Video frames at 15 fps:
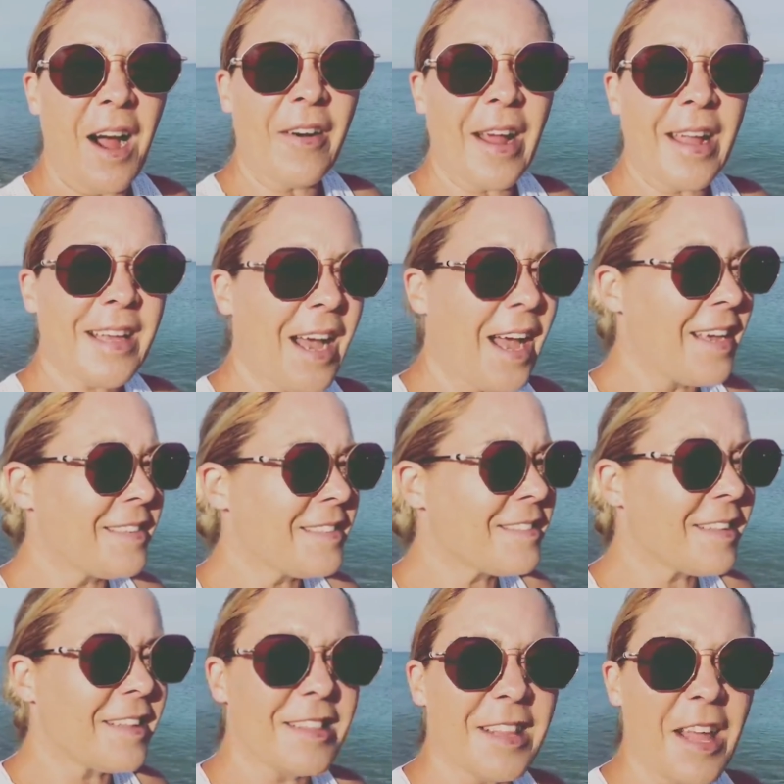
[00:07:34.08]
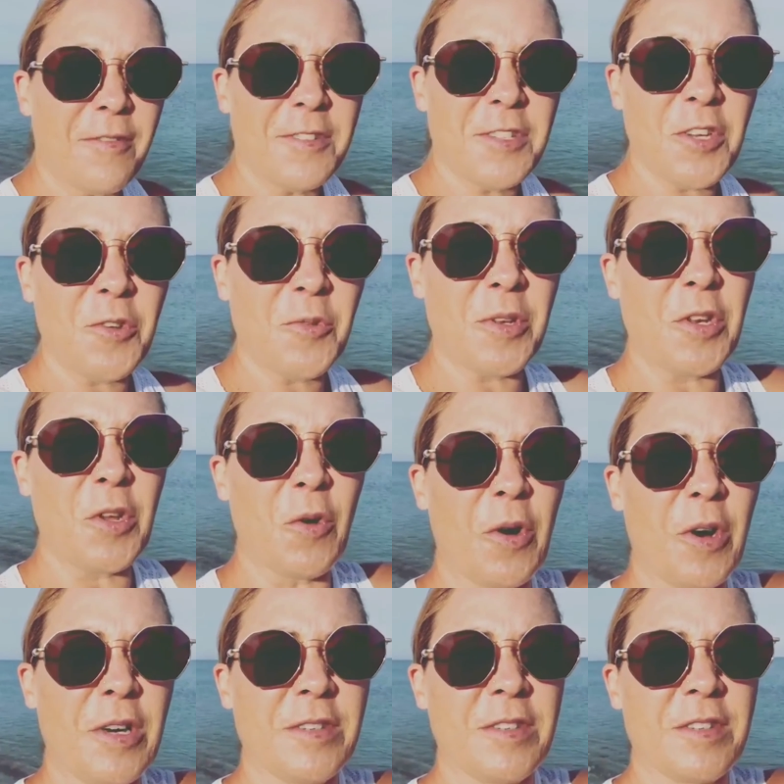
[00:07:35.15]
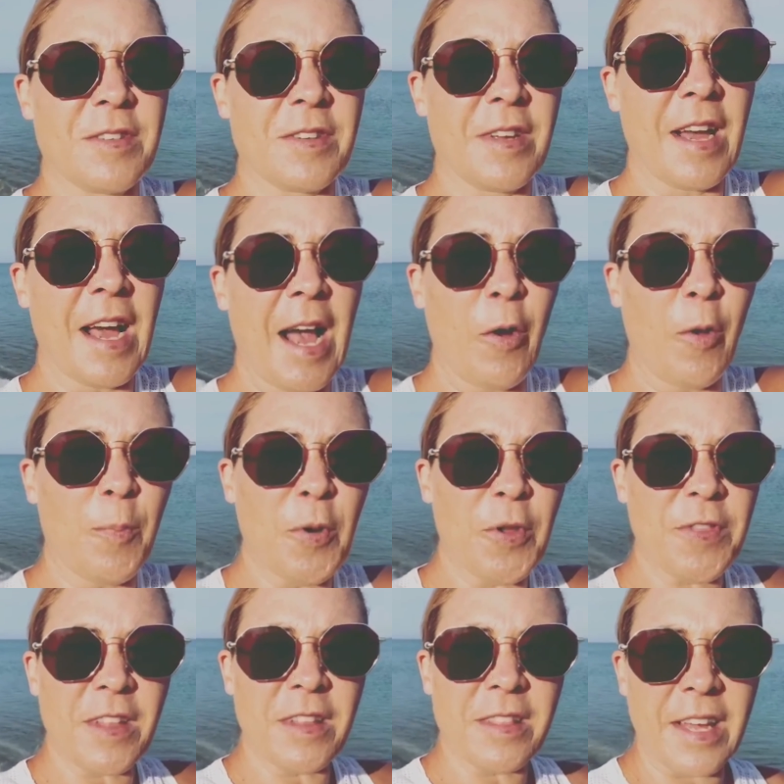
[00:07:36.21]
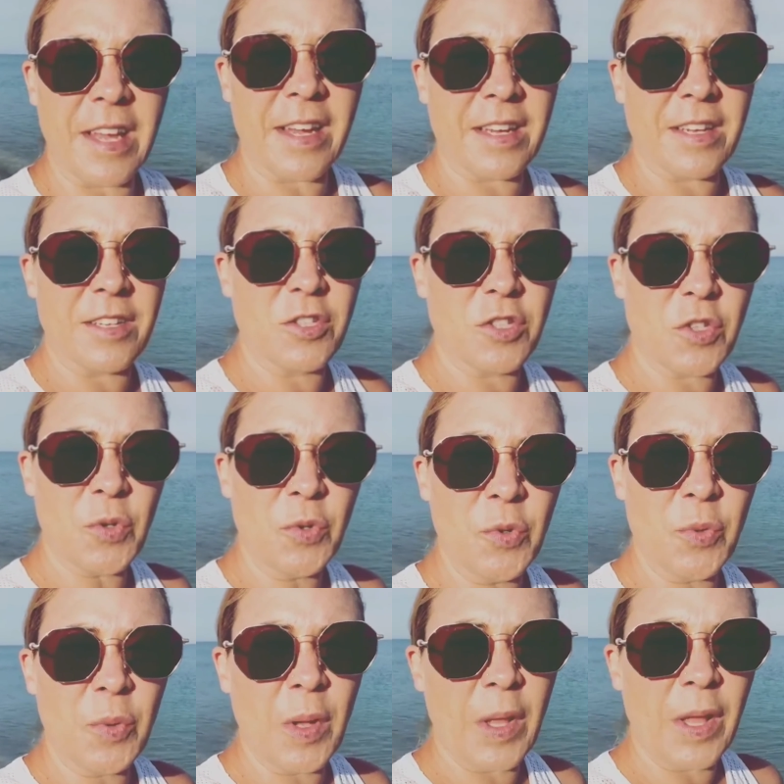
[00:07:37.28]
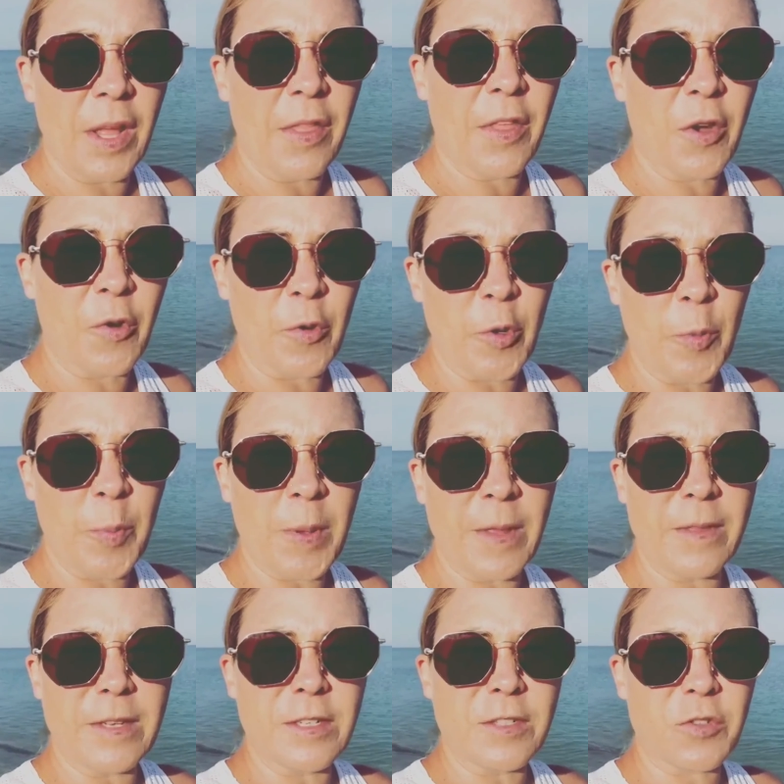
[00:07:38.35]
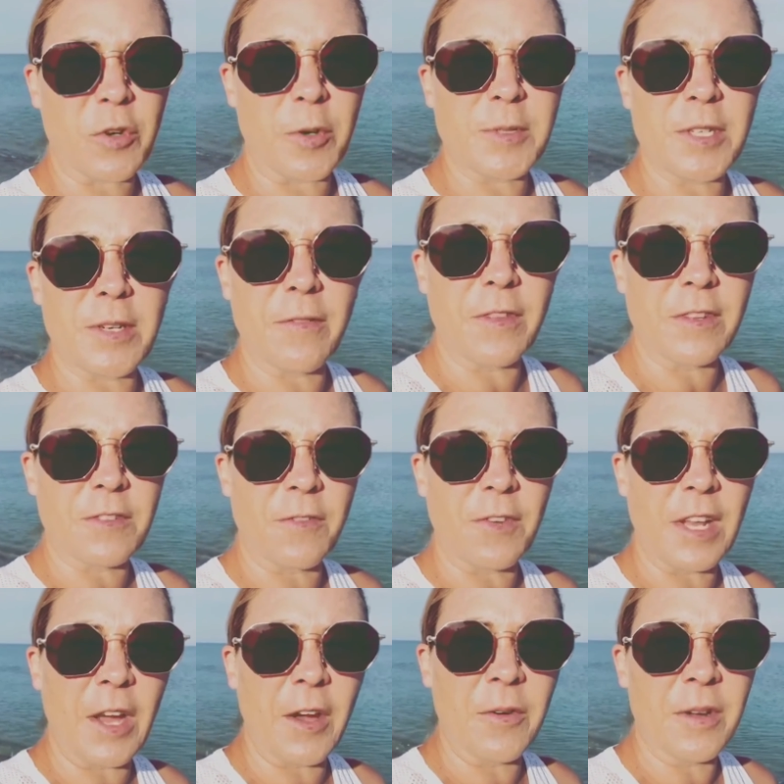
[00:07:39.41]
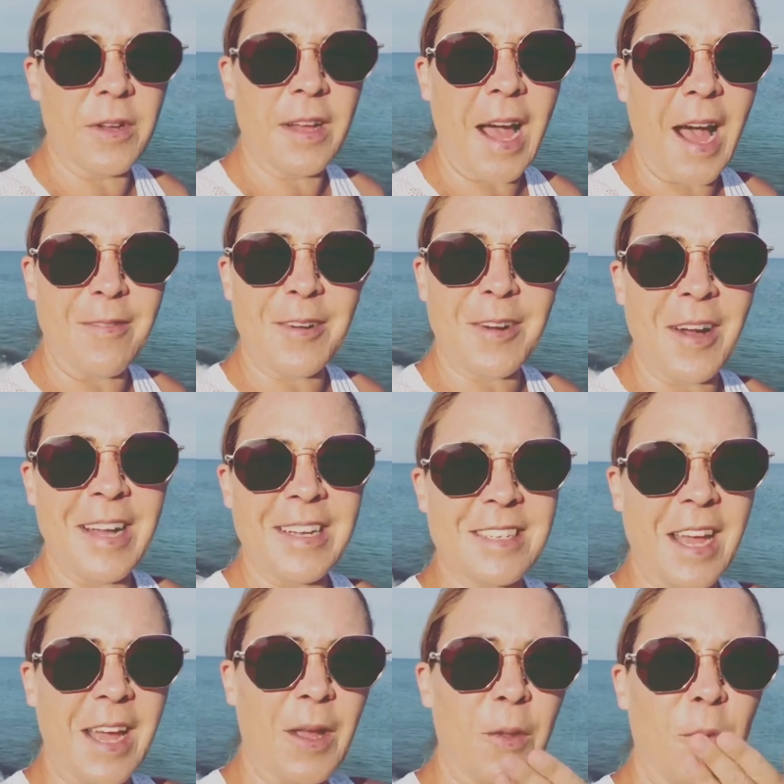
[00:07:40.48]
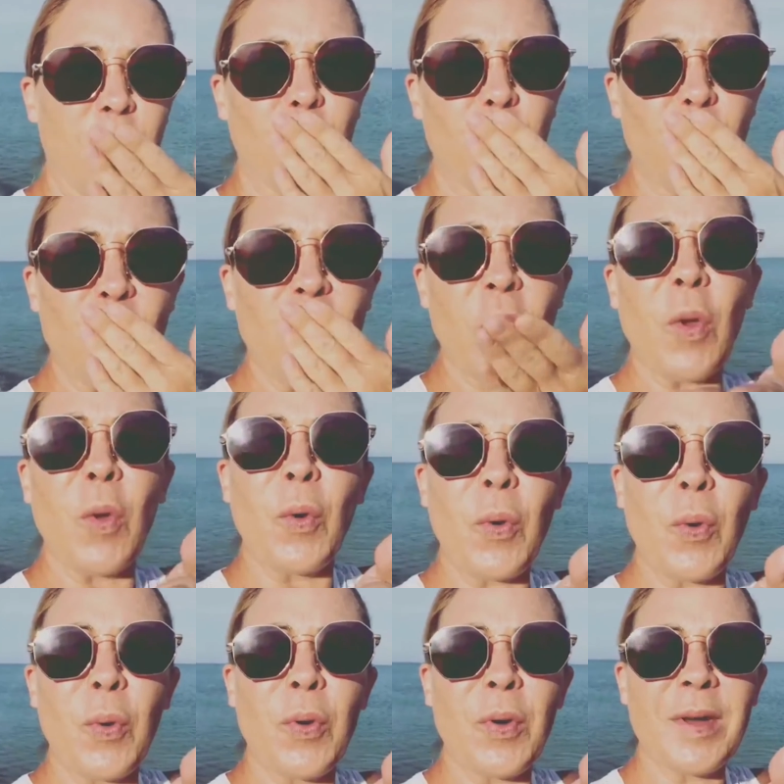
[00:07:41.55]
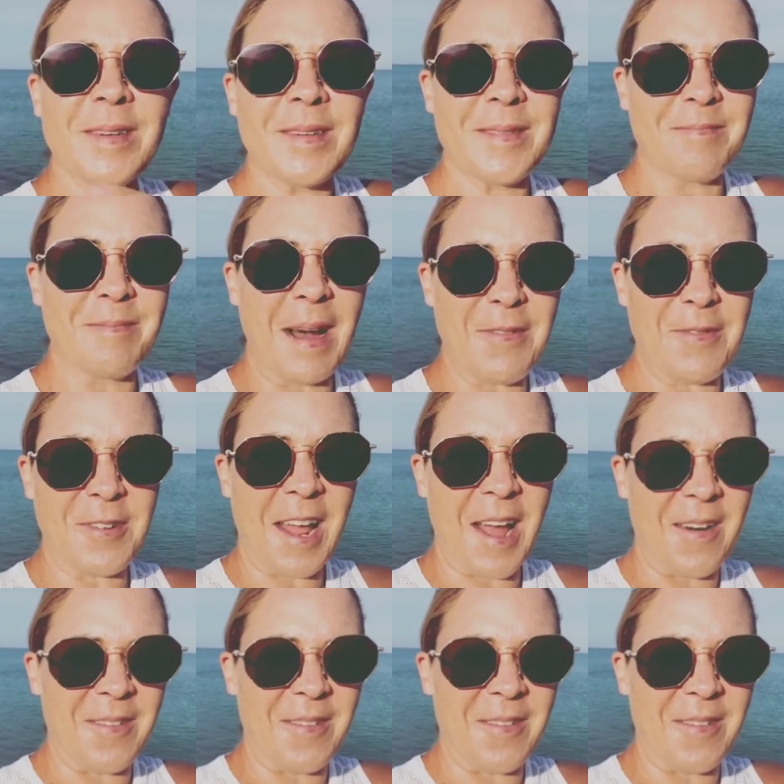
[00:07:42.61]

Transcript: All right, guys, love to you and yours. I will put the link to the group in the description of this video. Have a great day. Bye for